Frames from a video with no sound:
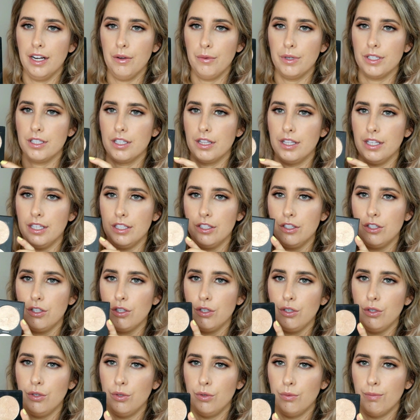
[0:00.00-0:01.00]
which are these
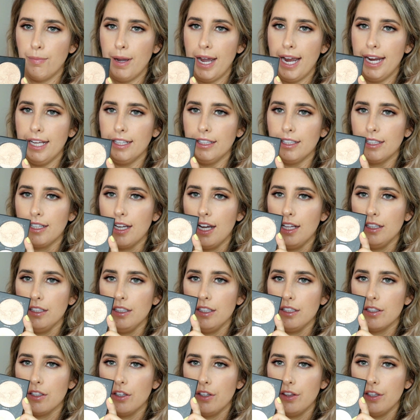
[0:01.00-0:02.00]
two paler
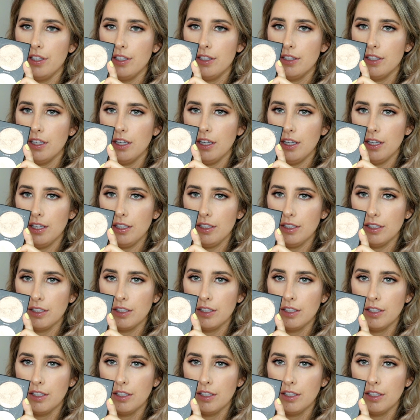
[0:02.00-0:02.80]
colors on this side,